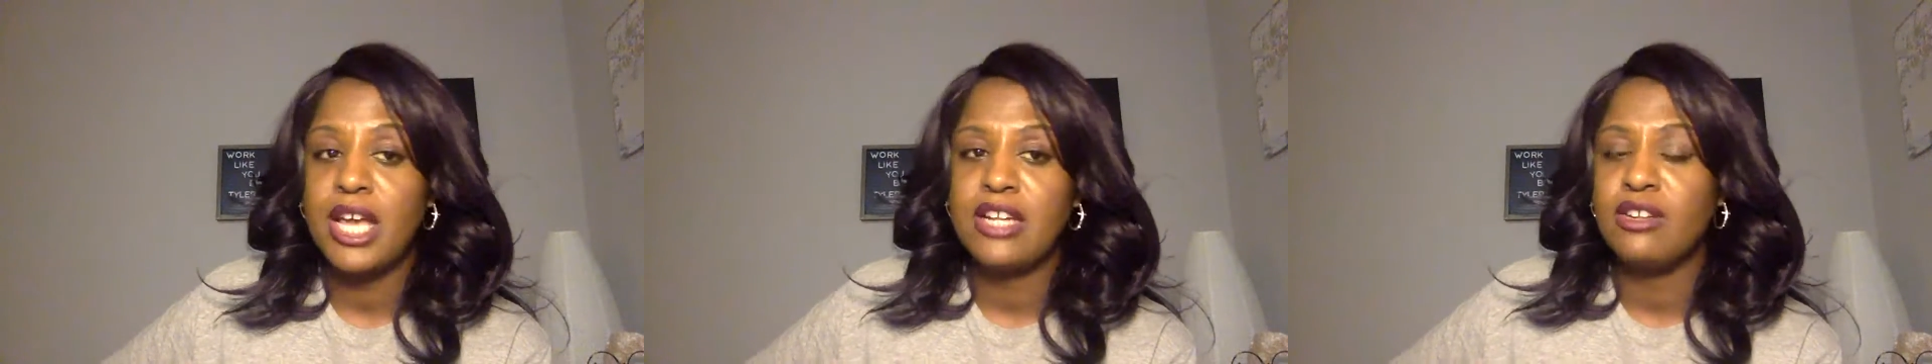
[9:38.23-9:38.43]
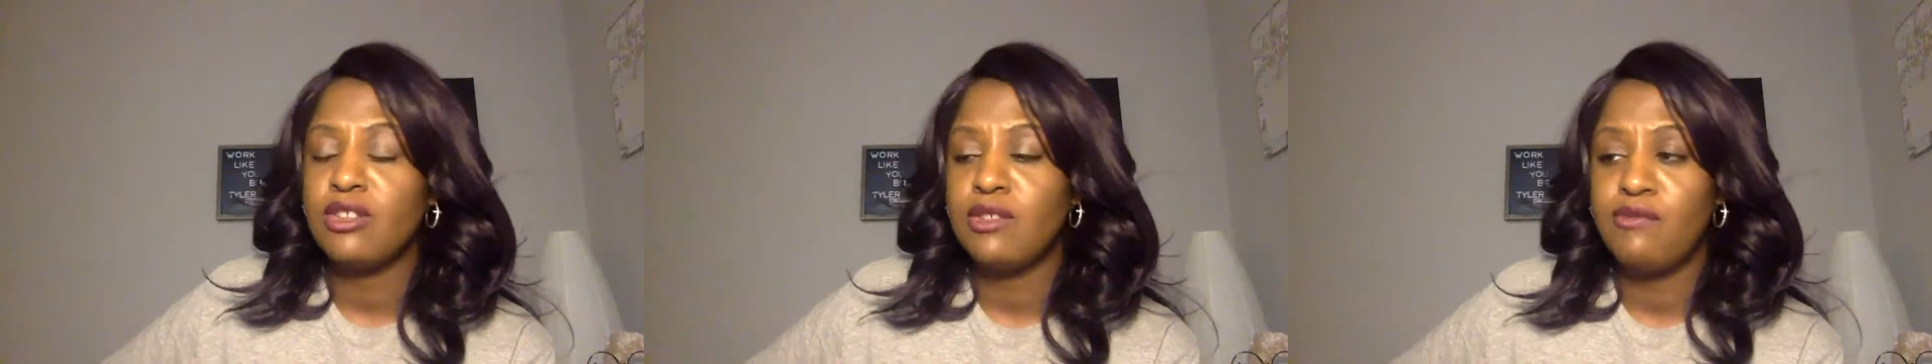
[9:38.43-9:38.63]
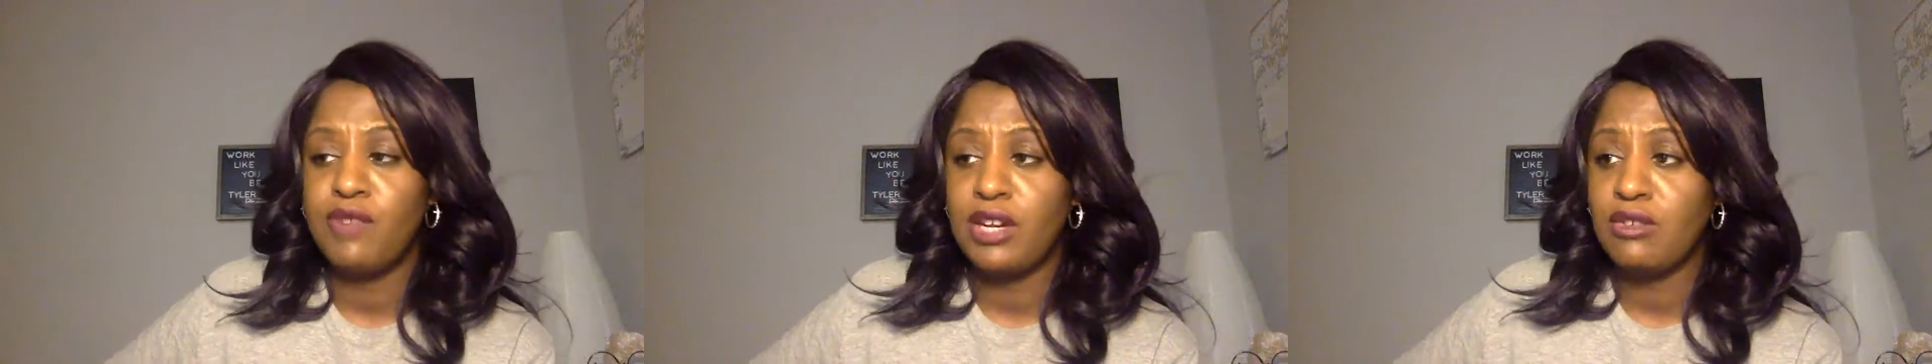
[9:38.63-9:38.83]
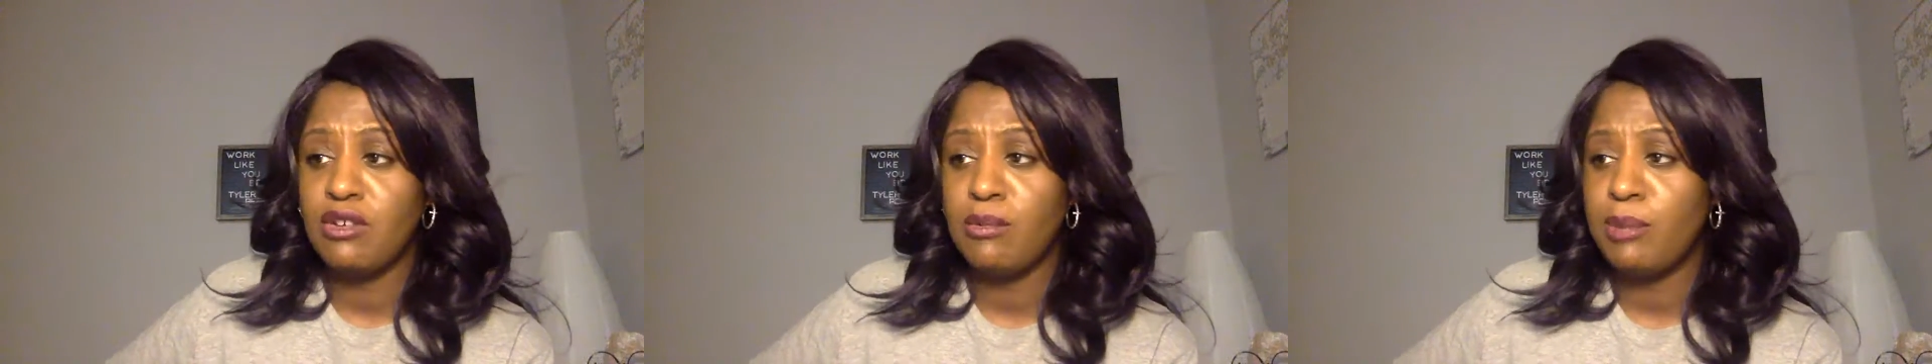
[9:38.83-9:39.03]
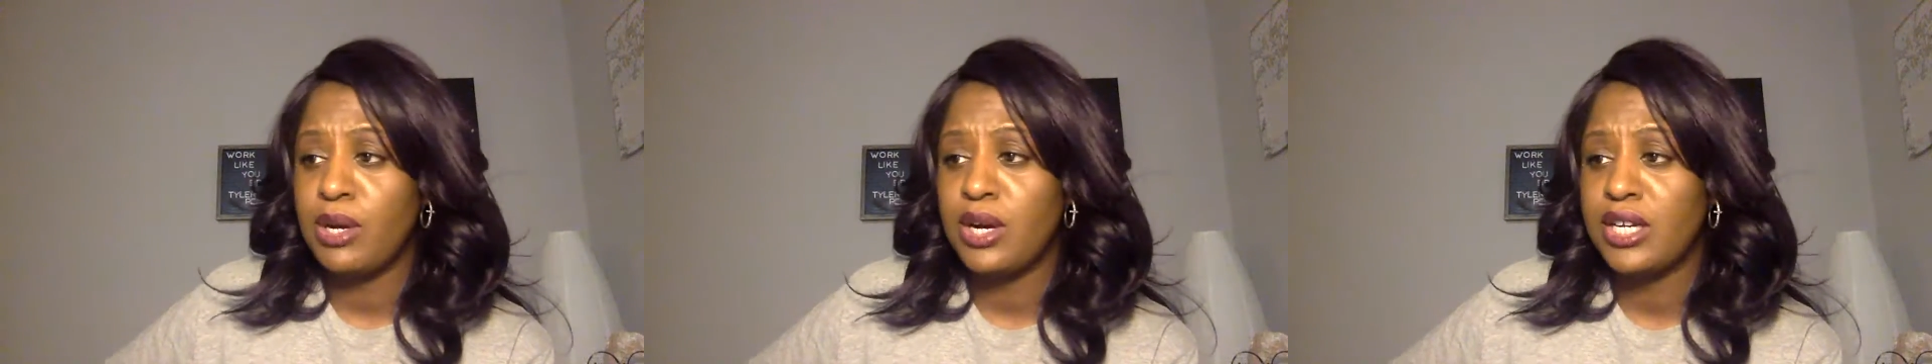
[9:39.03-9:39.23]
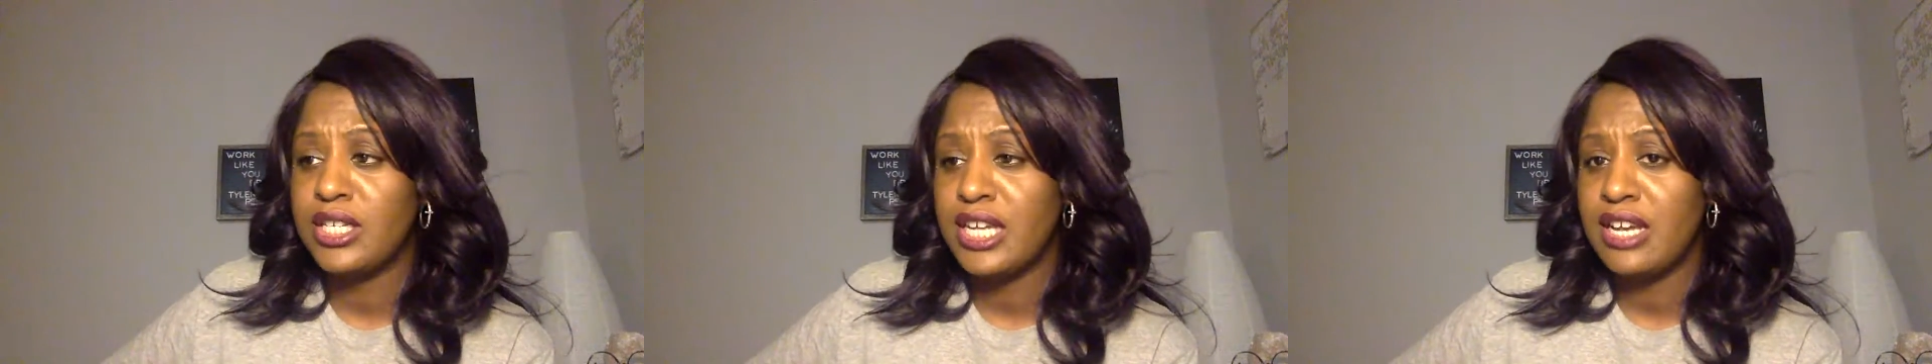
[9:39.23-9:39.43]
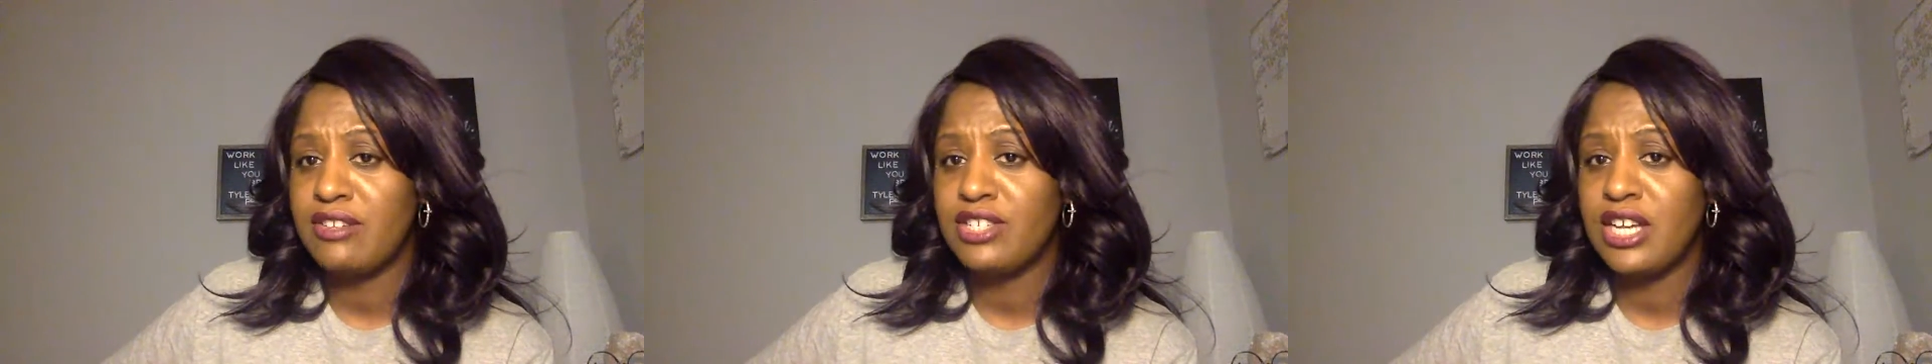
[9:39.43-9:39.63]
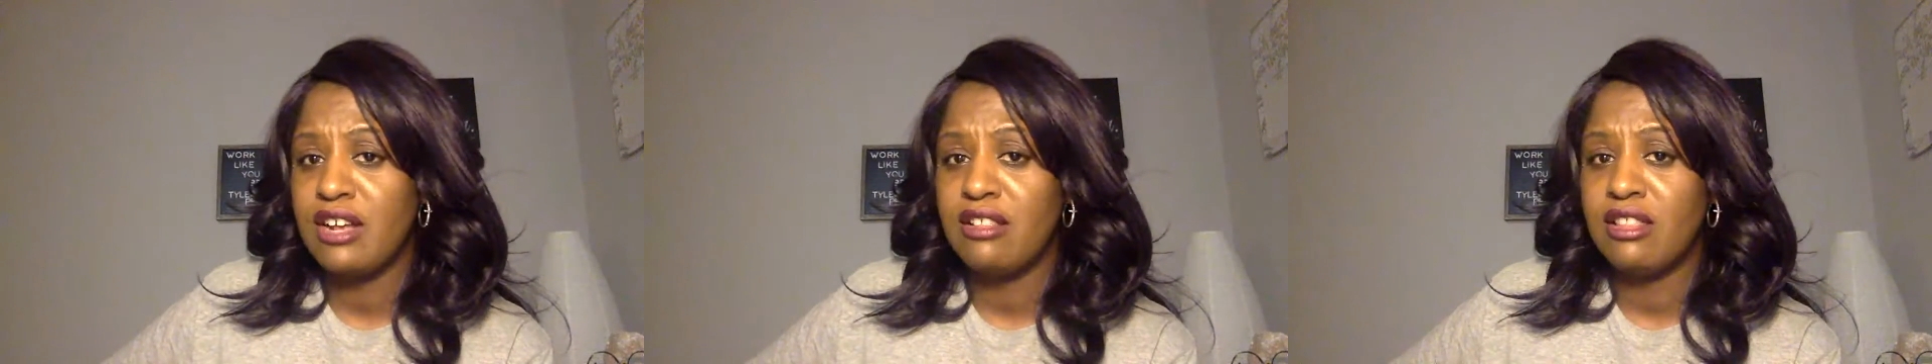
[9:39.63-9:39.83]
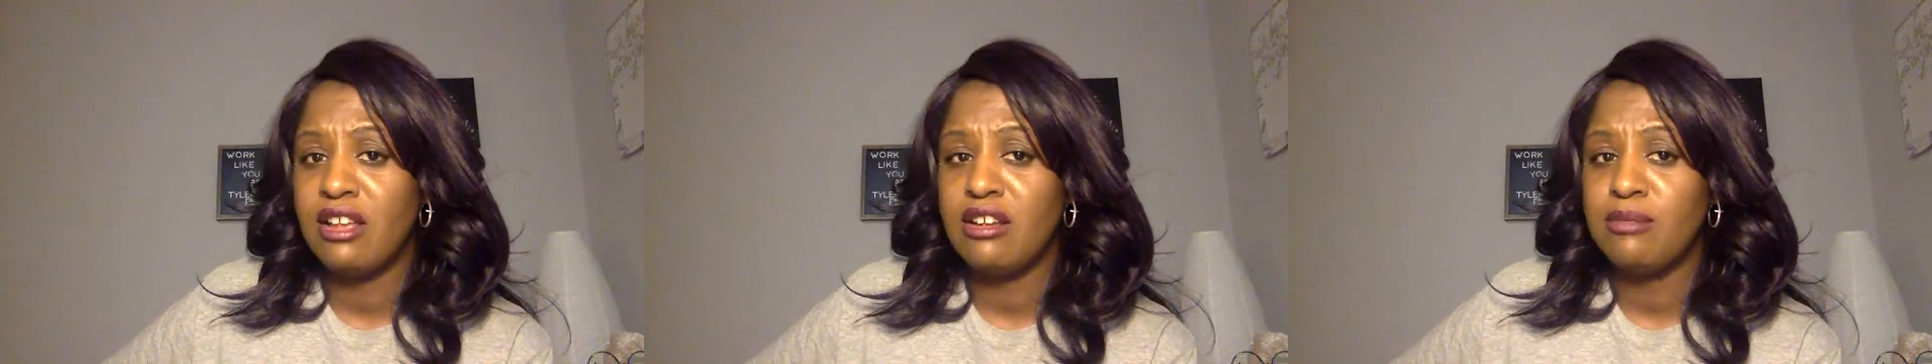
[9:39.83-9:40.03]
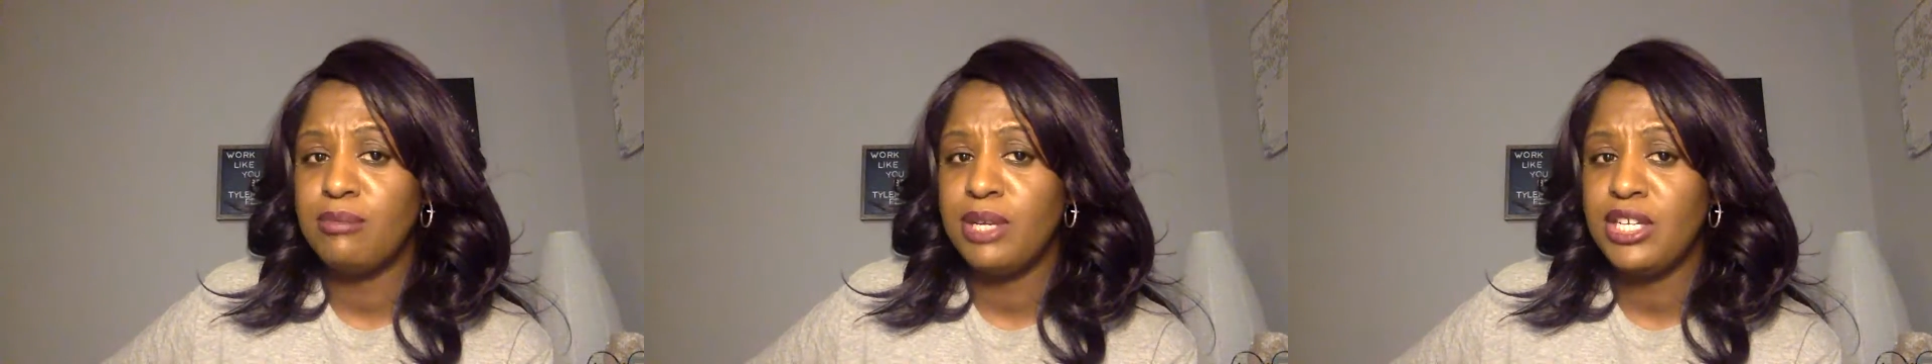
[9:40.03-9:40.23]
I know the Federal Bar in downtown
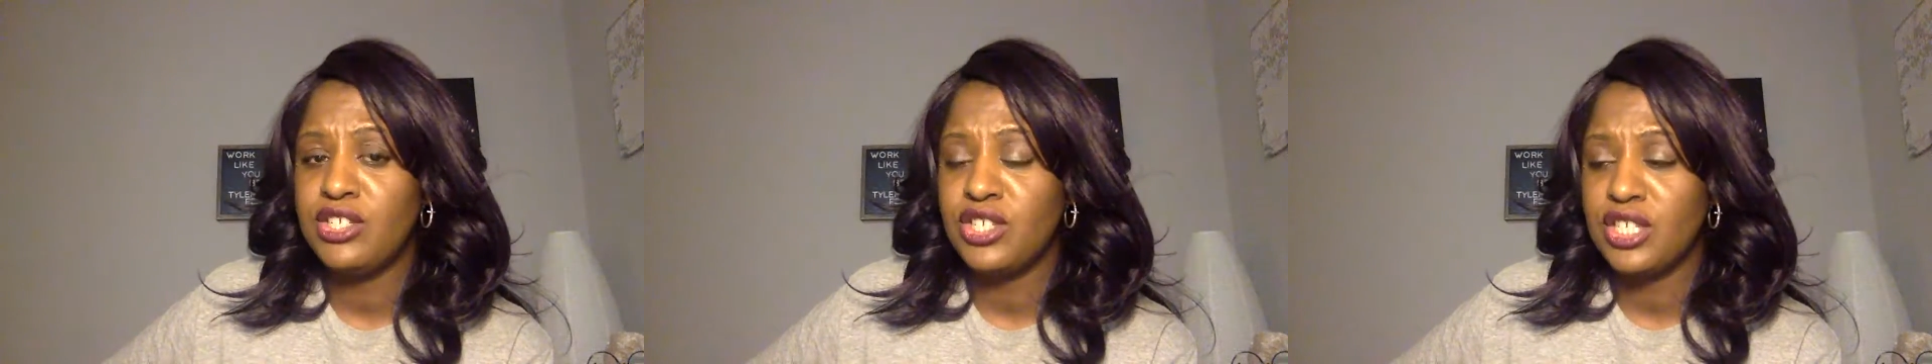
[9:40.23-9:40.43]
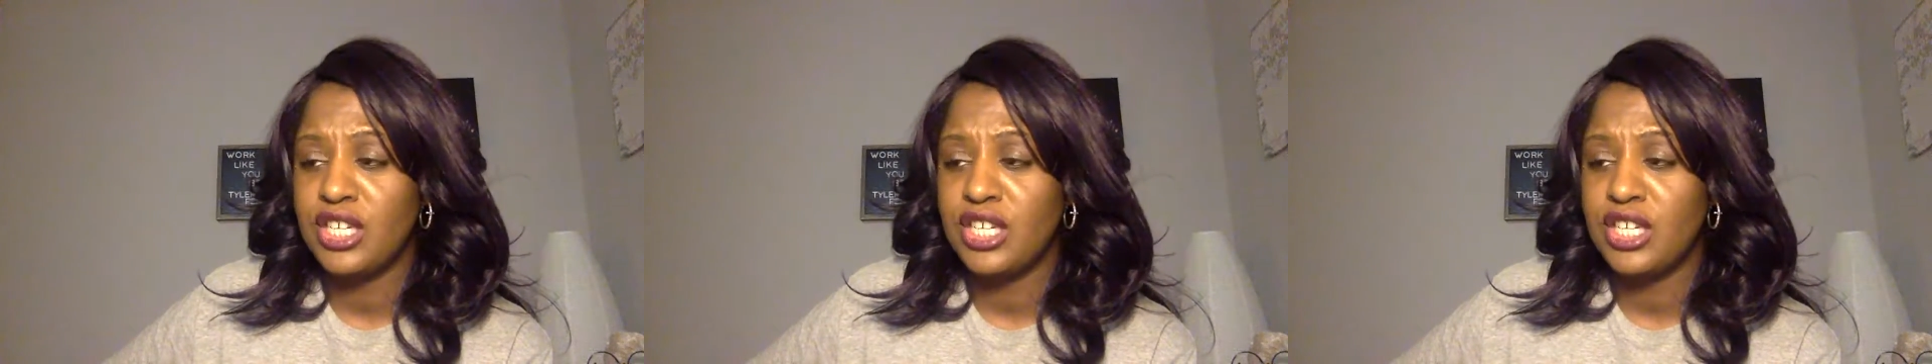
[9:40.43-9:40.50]
Long Beach